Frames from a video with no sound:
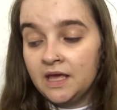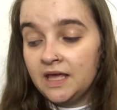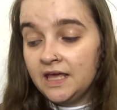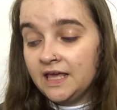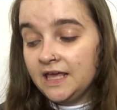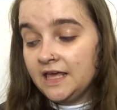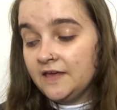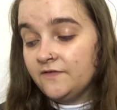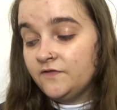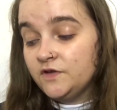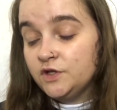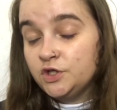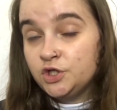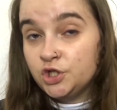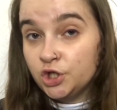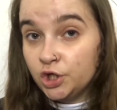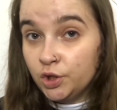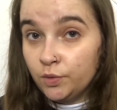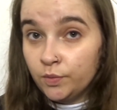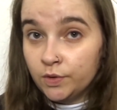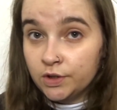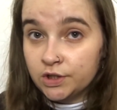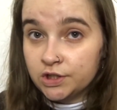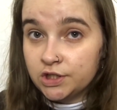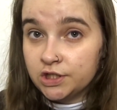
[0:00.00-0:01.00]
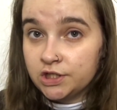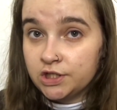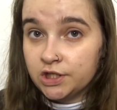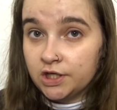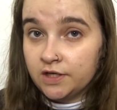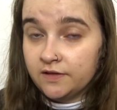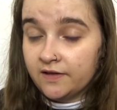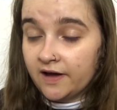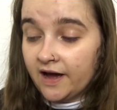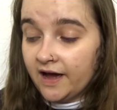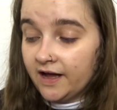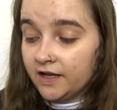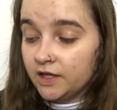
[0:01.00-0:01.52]
If you do want to do
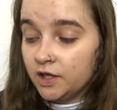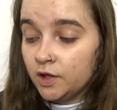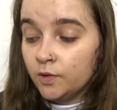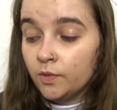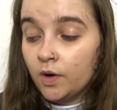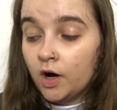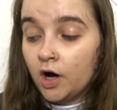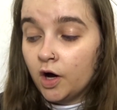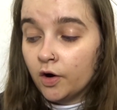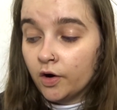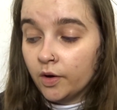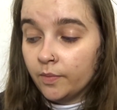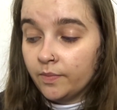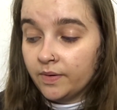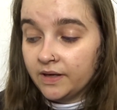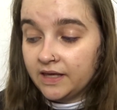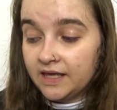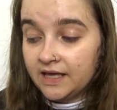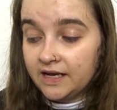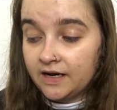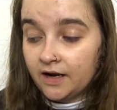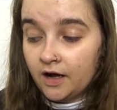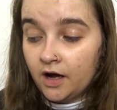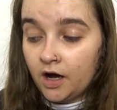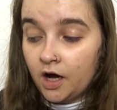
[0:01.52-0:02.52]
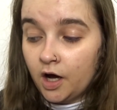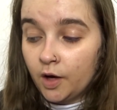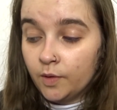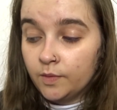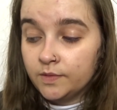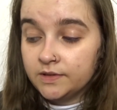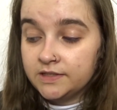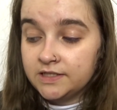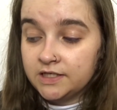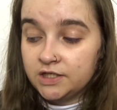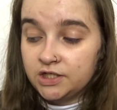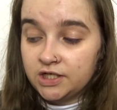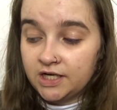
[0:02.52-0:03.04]
that and you are a beginner, I
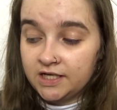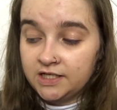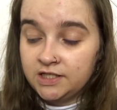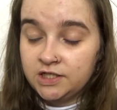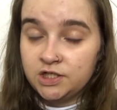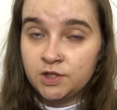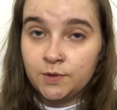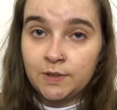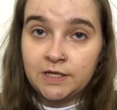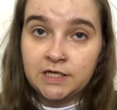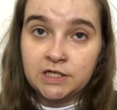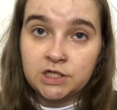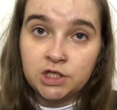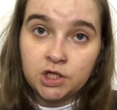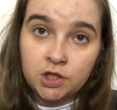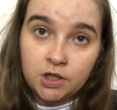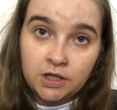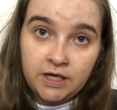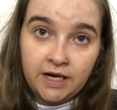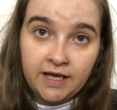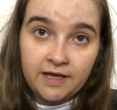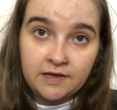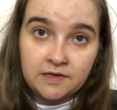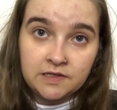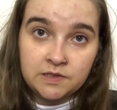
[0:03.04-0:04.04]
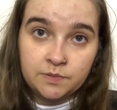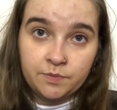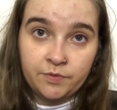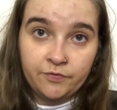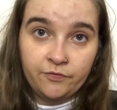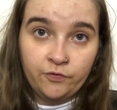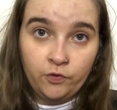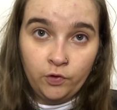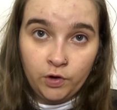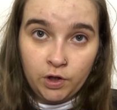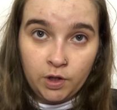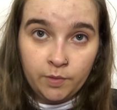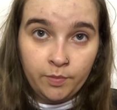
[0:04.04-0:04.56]
would suggest doing 2 layers
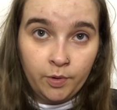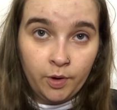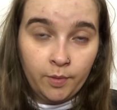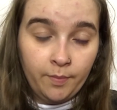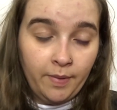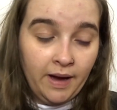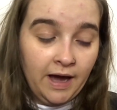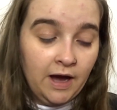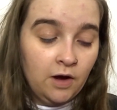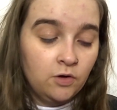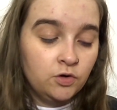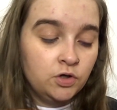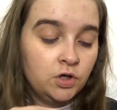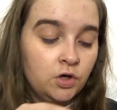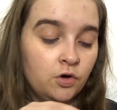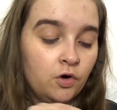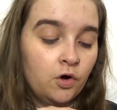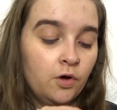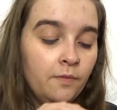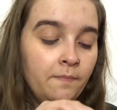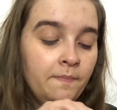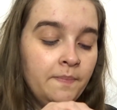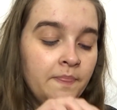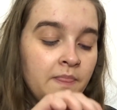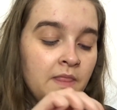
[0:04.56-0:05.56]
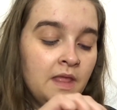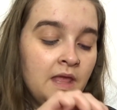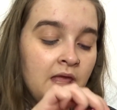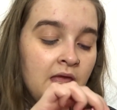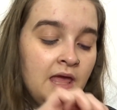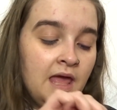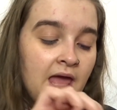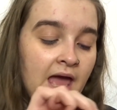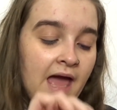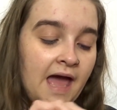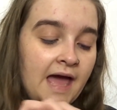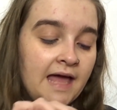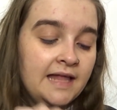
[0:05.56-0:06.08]
before you put powder on
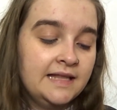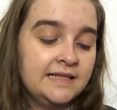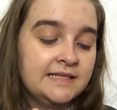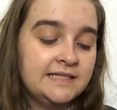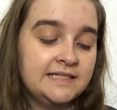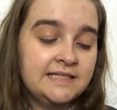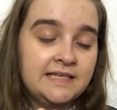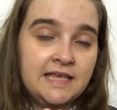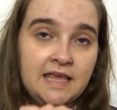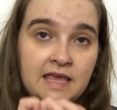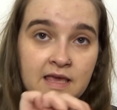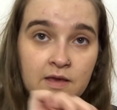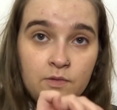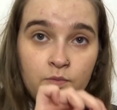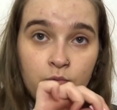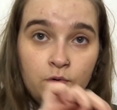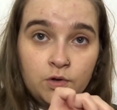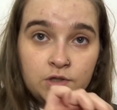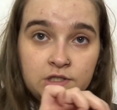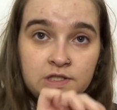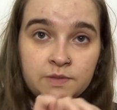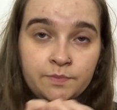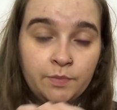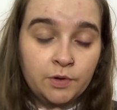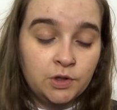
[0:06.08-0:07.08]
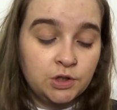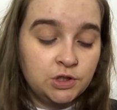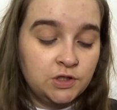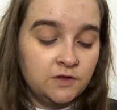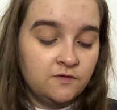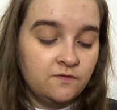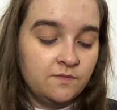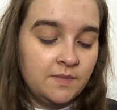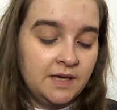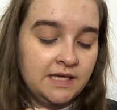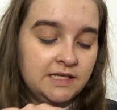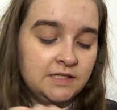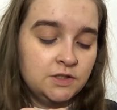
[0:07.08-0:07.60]
and see what spots you've
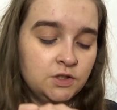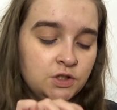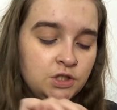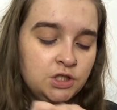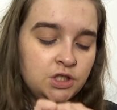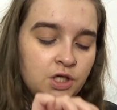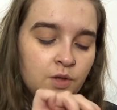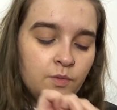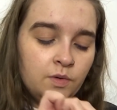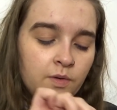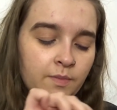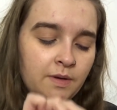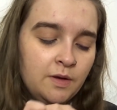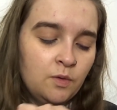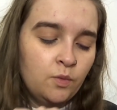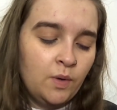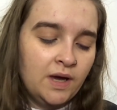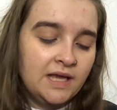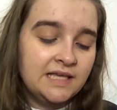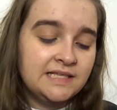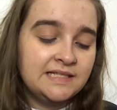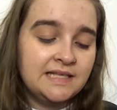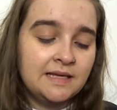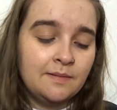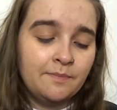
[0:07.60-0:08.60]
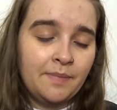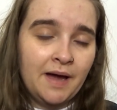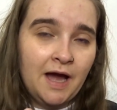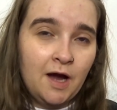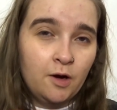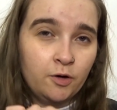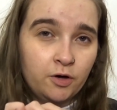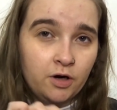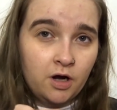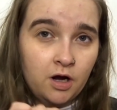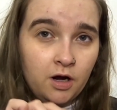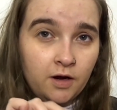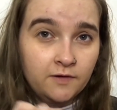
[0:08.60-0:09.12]
missed, because you don't want to be wasting
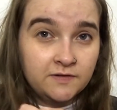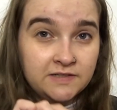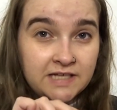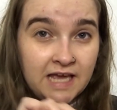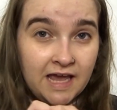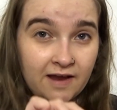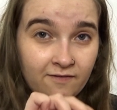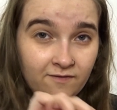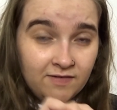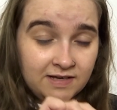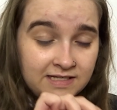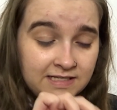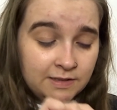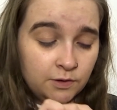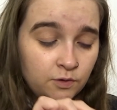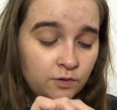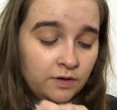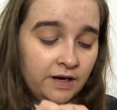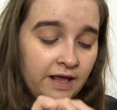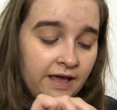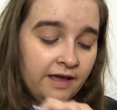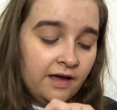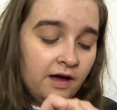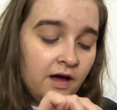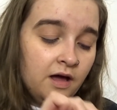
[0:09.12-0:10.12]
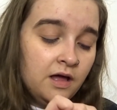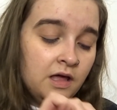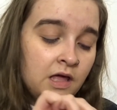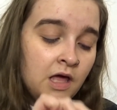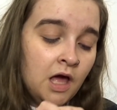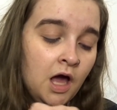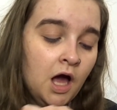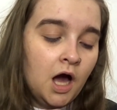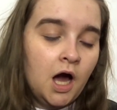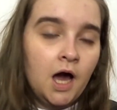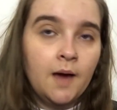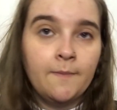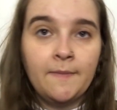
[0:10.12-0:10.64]
powder after every single layer.
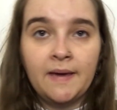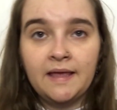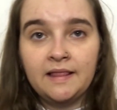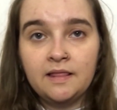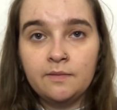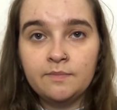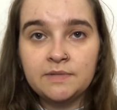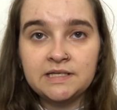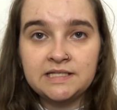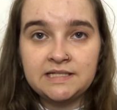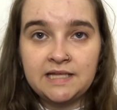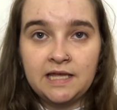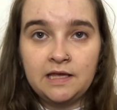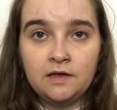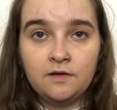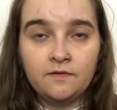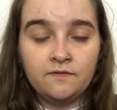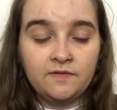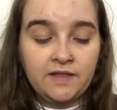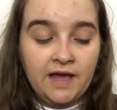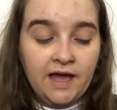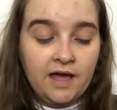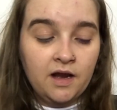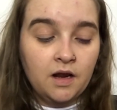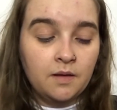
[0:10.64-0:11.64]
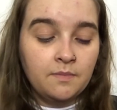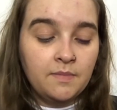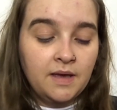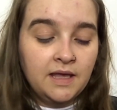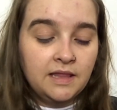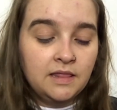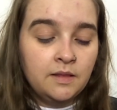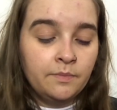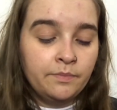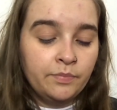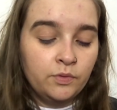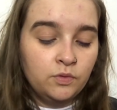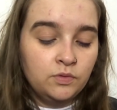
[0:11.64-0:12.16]
I made the mistake of that and I made
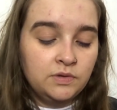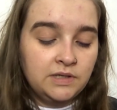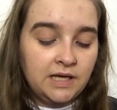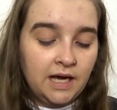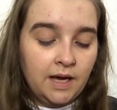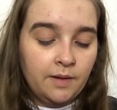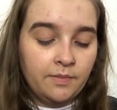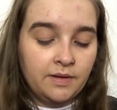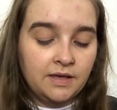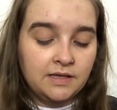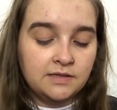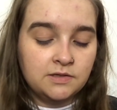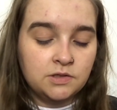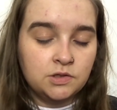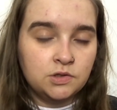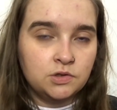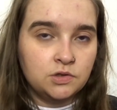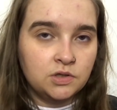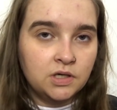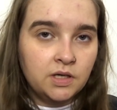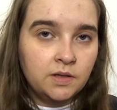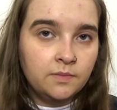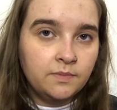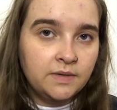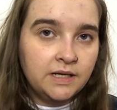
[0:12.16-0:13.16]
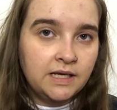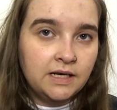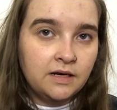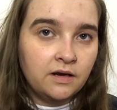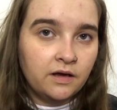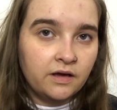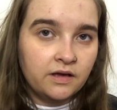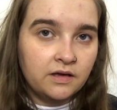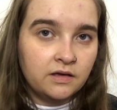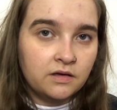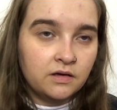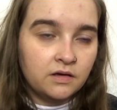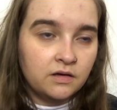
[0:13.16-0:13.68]
the bald cap extremely
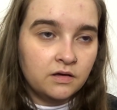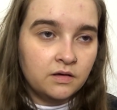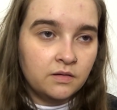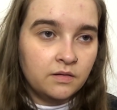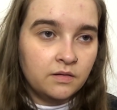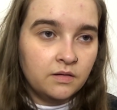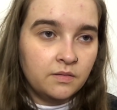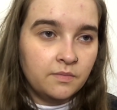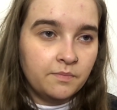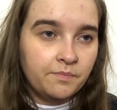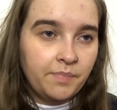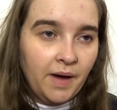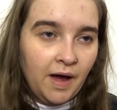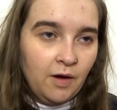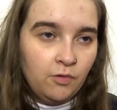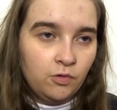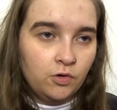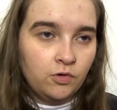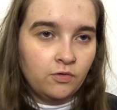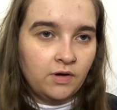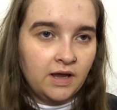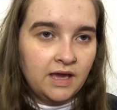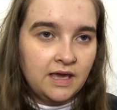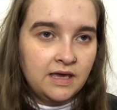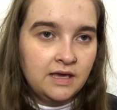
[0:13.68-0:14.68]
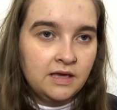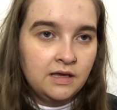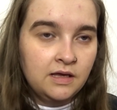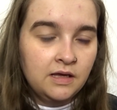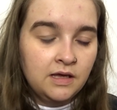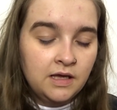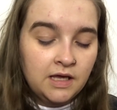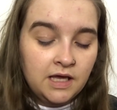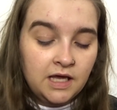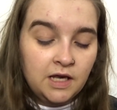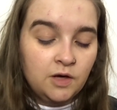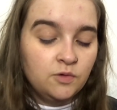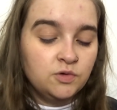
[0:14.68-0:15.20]
like powdery,
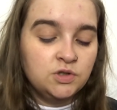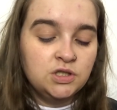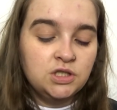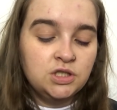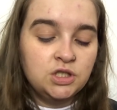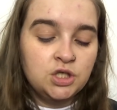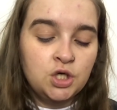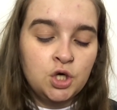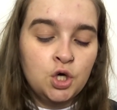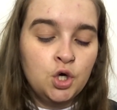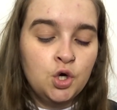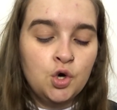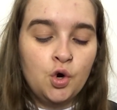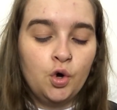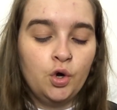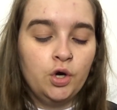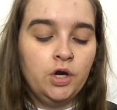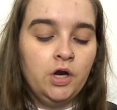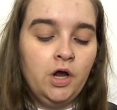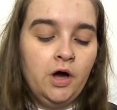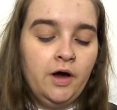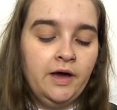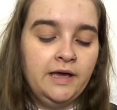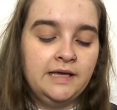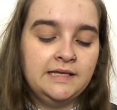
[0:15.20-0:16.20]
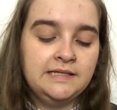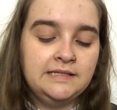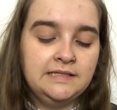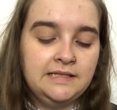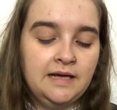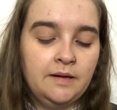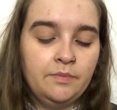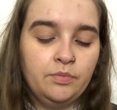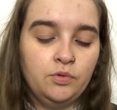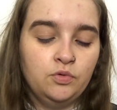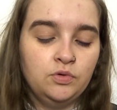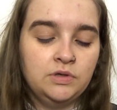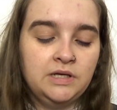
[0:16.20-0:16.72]
and it was just not nice,
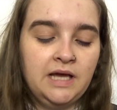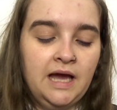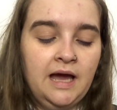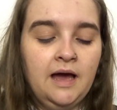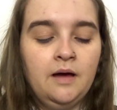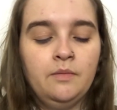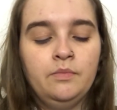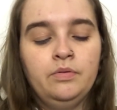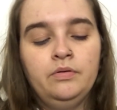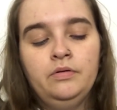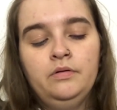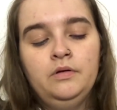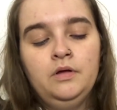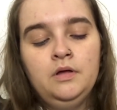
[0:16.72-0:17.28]
that bald cap.